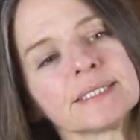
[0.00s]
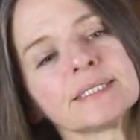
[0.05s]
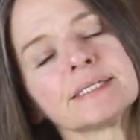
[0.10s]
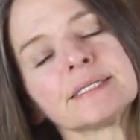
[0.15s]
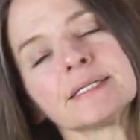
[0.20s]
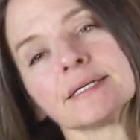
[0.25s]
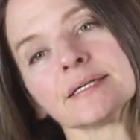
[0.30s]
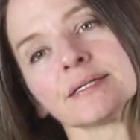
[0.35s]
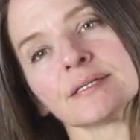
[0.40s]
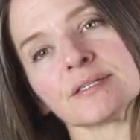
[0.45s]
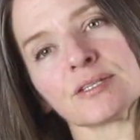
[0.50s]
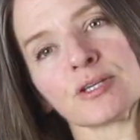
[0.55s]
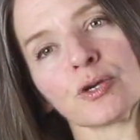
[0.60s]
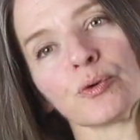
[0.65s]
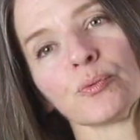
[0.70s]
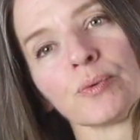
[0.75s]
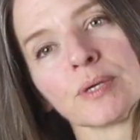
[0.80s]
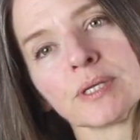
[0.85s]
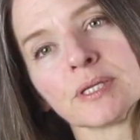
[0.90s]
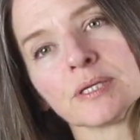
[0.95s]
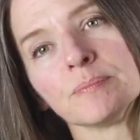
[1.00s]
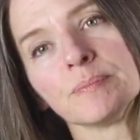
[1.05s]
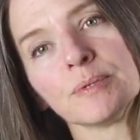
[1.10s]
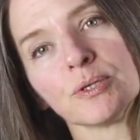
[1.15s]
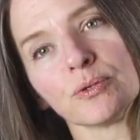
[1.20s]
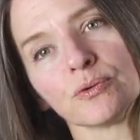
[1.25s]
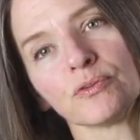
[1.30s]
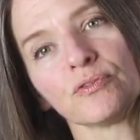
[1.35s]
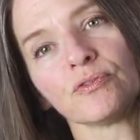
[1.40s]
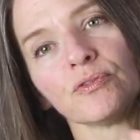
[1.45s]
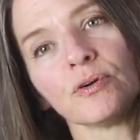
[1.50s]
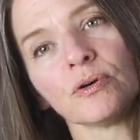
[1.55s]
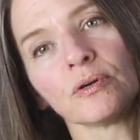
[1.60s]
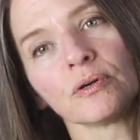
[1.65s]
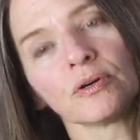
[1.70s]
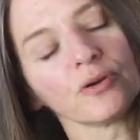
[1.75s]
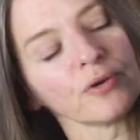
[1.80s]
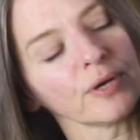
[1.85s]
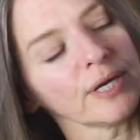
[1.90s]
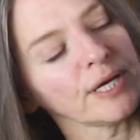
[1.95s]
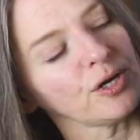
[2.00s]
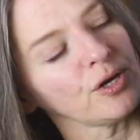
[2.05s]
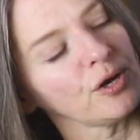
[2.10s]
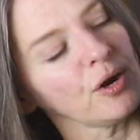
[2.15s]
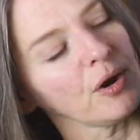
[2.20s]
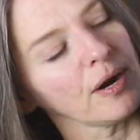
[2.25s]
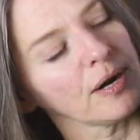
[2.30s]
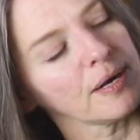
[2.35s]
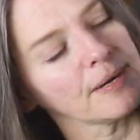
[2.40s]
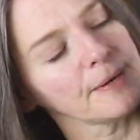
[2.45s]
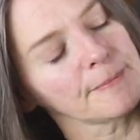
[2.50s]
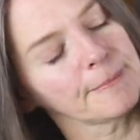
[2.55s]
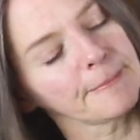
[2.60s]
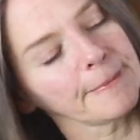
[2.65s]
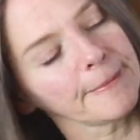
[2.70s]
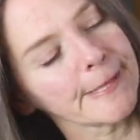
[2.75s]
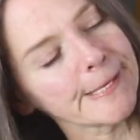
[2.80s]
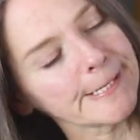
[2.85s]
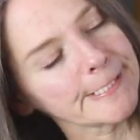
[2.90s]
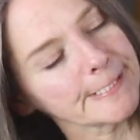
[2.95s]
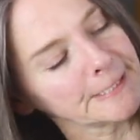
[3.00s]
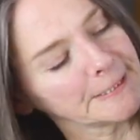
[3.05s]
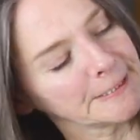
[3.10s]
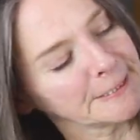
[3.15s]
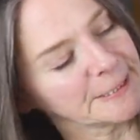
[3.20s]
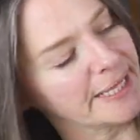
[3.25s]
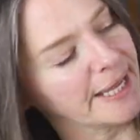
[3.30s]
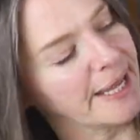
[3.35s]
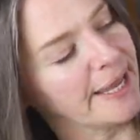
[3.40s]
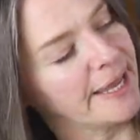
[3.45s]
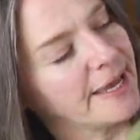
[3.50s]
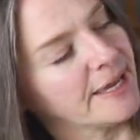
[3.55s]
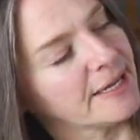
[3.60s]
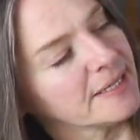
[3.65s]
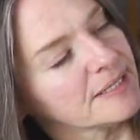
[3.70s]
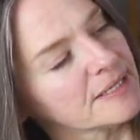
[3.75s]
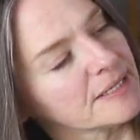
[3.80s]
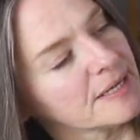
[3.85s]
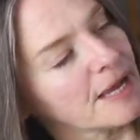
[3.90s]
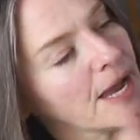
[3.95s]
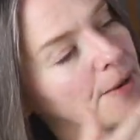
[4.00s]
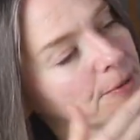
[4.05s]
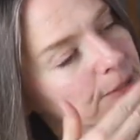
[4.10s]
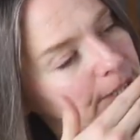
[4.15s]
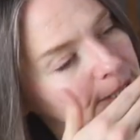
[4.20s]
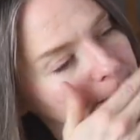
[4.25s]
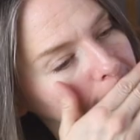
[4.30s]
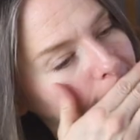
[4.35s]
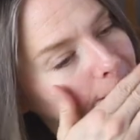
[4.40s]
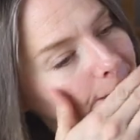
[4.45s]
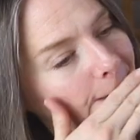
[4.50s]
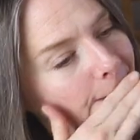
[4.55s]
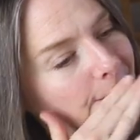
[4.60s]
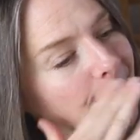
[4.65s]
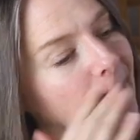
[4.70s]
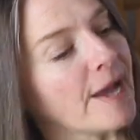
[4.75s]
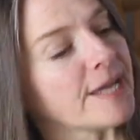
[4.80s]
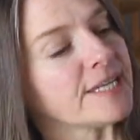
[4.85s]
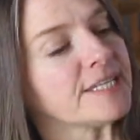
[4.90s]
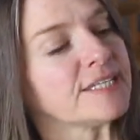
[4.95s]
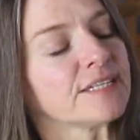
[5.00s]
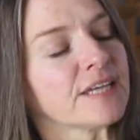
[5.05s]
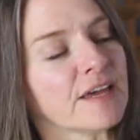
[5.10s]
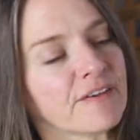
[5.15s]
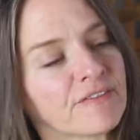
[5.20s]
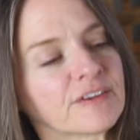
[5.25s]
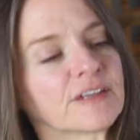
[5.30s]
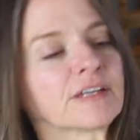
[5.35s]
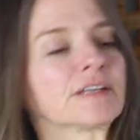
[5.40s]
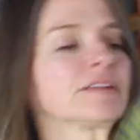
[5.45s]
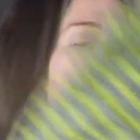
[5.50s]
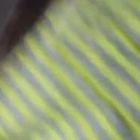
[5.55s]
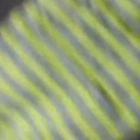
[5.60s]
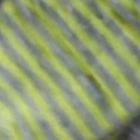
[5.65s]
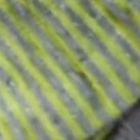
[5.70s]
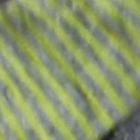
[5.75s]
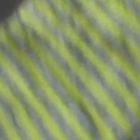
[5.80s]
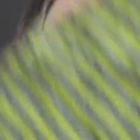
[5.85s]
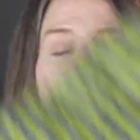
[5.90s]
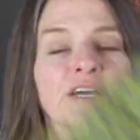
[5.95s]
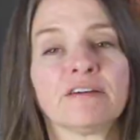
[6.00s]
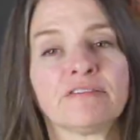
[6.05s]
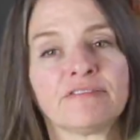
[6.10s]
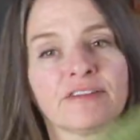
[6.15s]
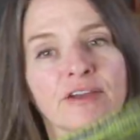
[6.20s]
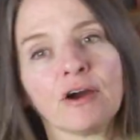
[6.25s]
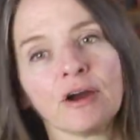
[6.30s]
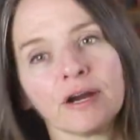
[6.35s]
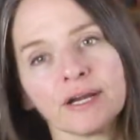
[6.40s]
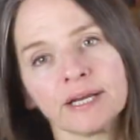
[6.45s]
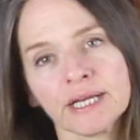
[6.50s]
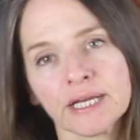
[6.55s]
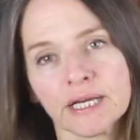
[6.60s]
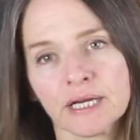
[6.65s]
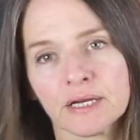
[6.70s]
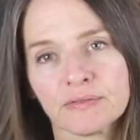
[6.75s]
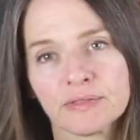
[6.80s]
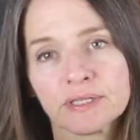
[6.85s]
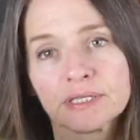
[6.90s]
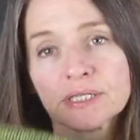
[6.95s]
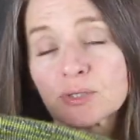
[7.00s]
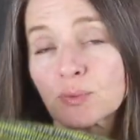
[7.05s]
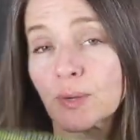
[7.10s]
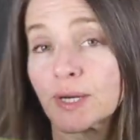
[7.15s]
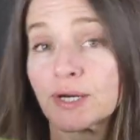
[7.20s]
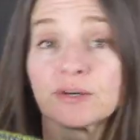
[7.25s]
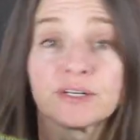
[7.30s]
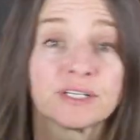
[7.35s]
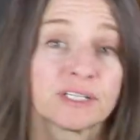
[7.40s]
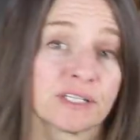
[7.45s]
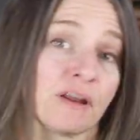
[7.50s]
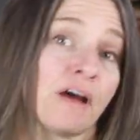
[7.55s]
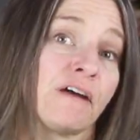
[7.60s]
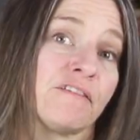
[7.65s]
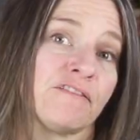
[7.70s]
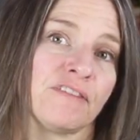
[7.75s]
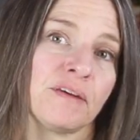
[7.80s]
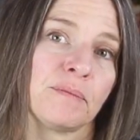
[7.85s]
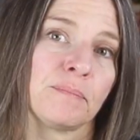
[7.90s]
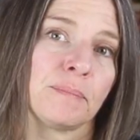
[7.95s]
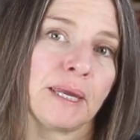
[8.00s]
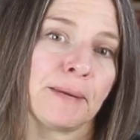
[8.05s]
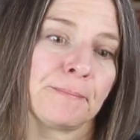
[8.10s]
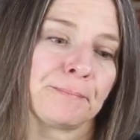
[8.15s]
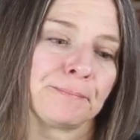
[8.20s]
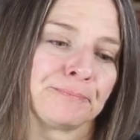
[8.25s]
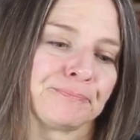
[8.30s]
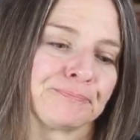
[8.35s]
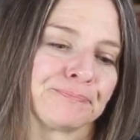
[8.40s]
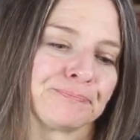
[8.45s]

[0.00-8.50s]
this is a really beautiful green yarn. And I was thinking I definitely have enough yarn here. This sweater does not fit me.